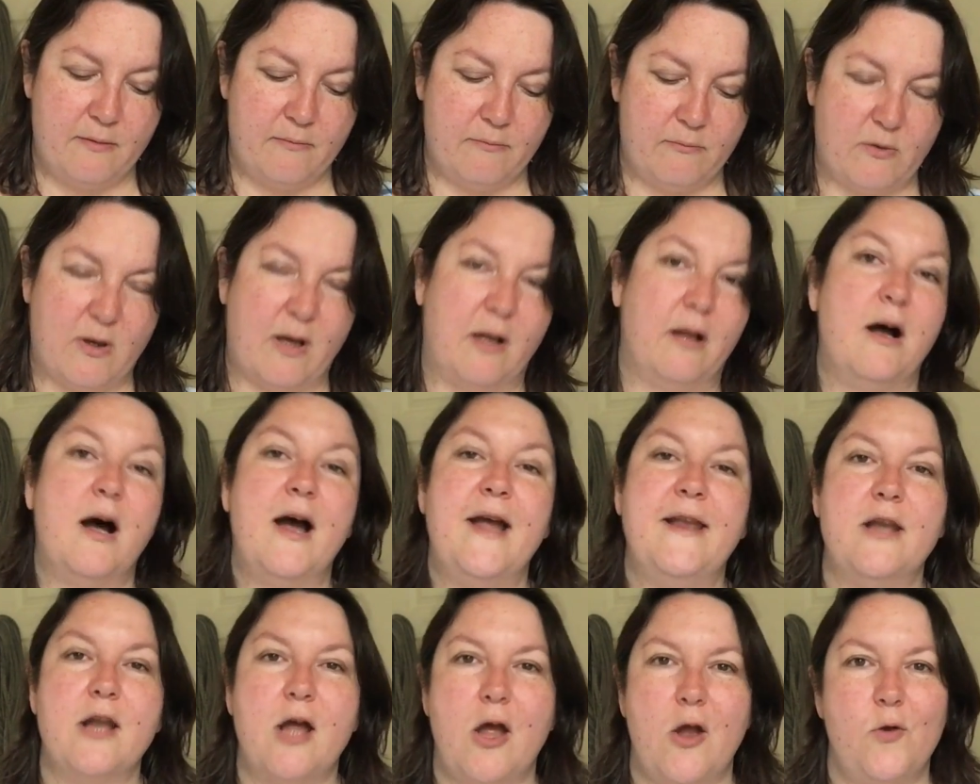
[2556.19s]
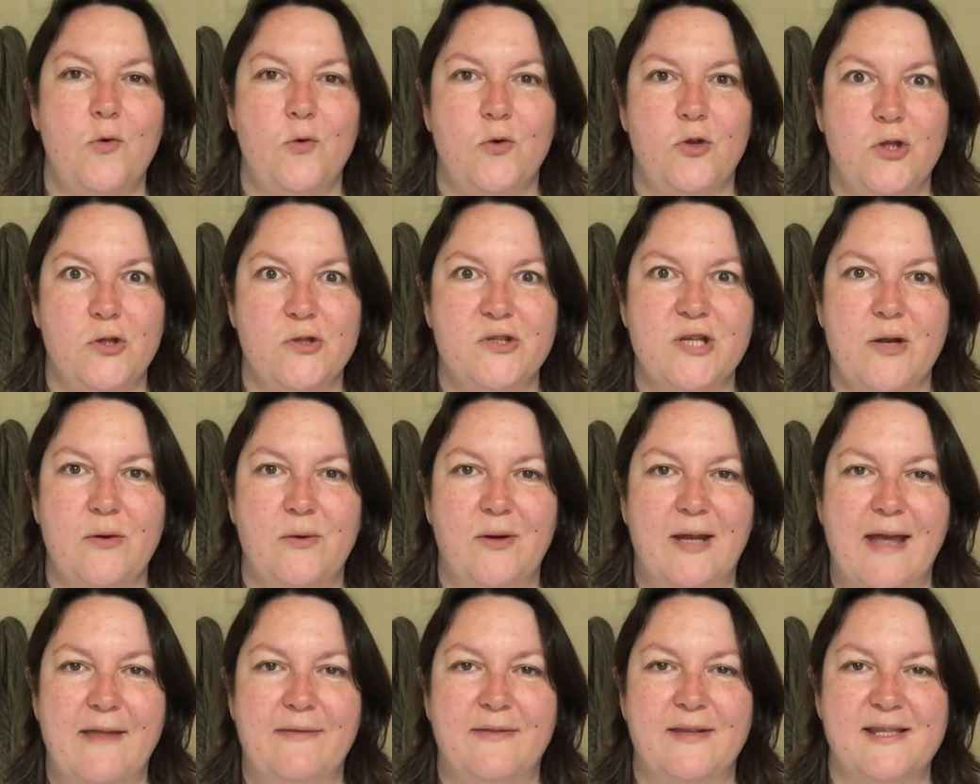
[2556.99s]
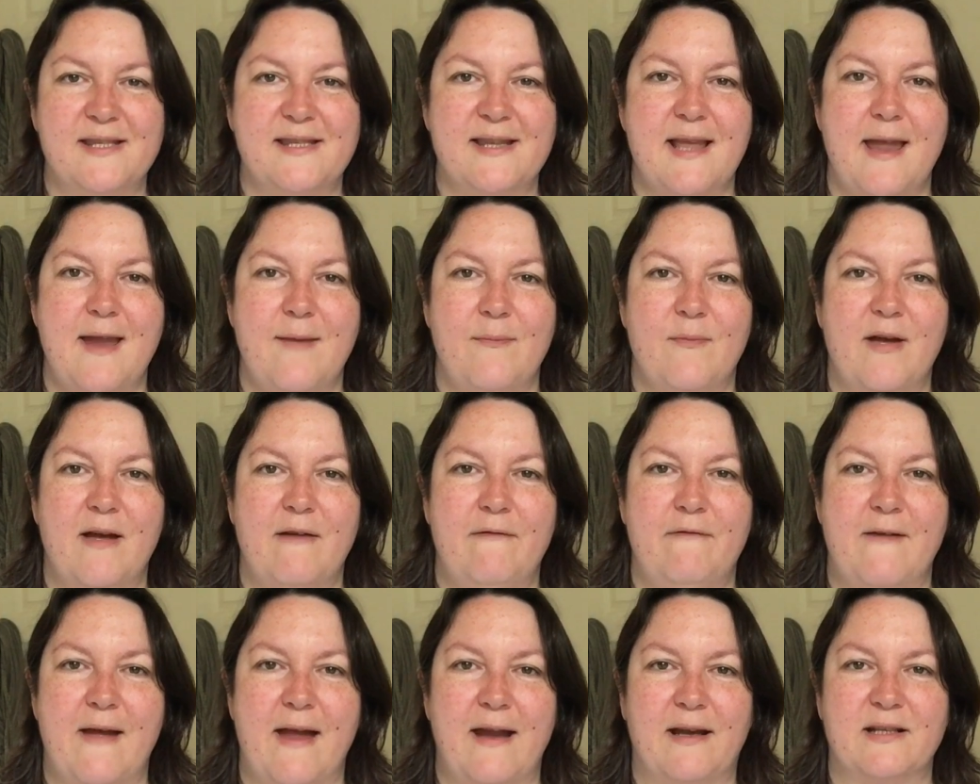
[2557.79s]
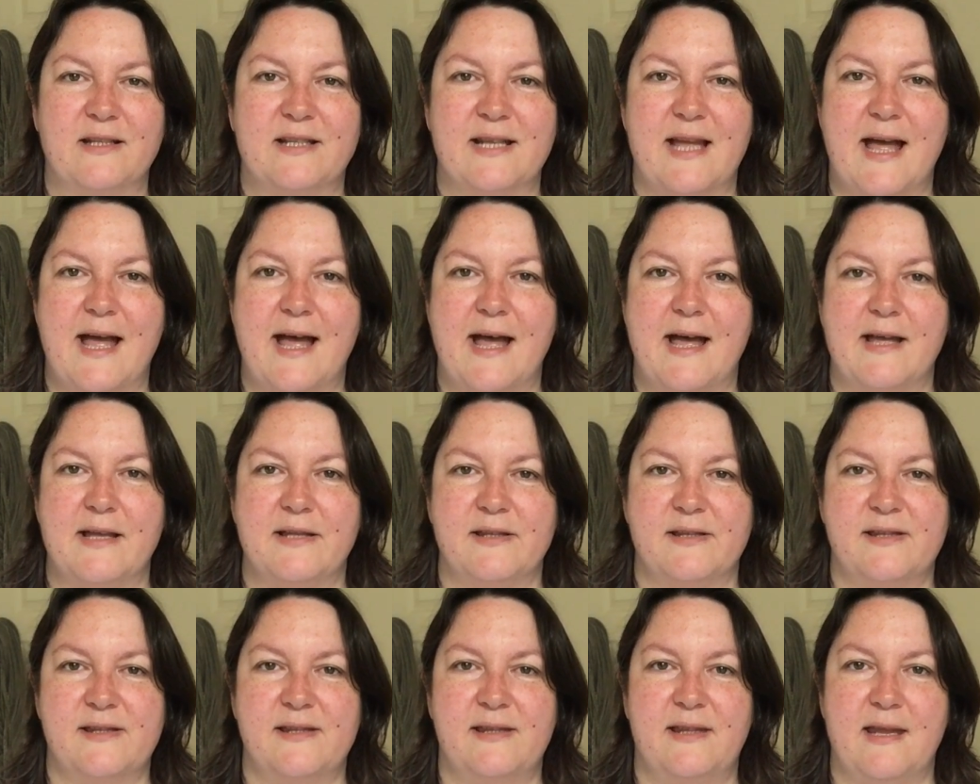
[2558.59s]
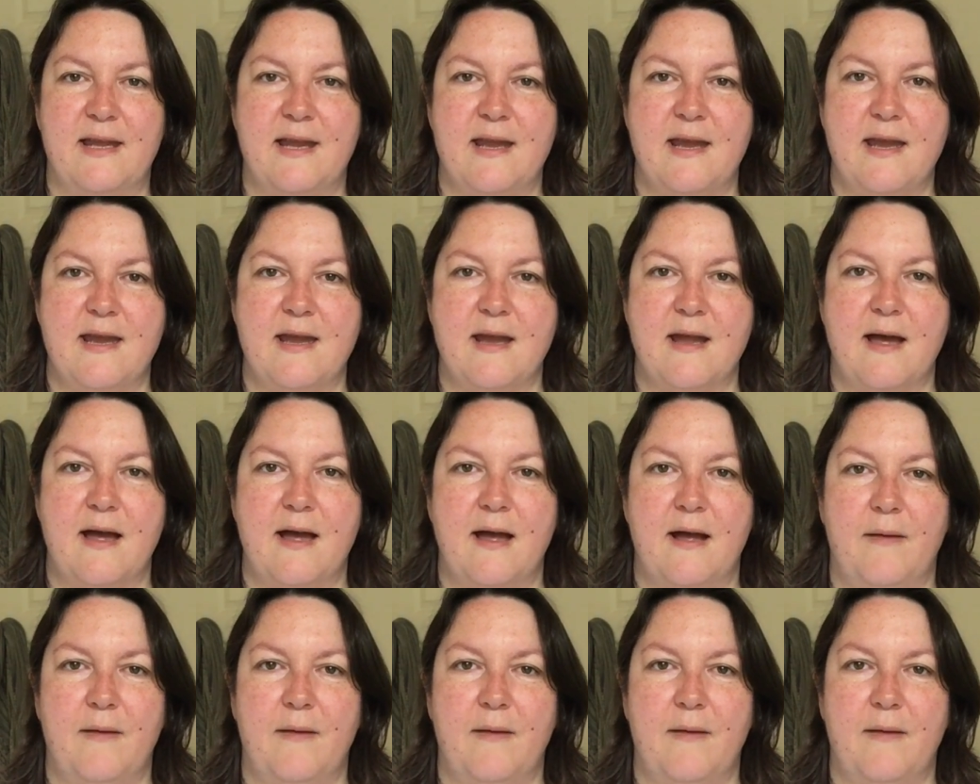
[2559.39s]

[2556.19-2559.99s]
well, I know you don't get the same effect as the